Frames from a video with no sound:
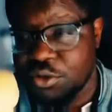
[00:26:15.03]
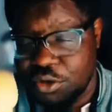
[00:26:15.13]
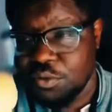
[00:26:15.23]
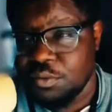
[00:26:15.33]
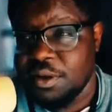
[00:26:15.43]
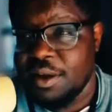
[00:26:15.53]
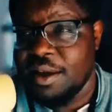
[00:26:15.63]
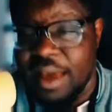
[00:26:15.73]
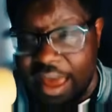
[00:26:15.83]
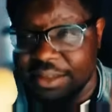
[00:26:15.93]
two
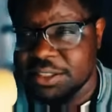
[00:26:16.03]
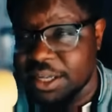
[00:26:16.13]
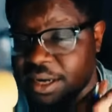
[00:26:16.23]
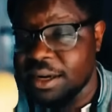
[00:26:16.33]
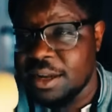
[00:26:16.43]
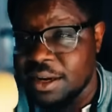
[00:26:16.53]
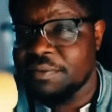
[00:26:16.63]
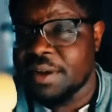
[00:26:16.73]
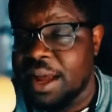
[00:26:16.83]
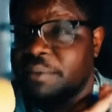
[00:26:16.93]
as the
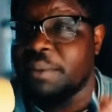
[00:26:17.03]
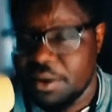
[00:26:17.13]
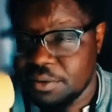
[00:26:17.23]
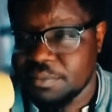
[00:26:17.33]
unidentified male.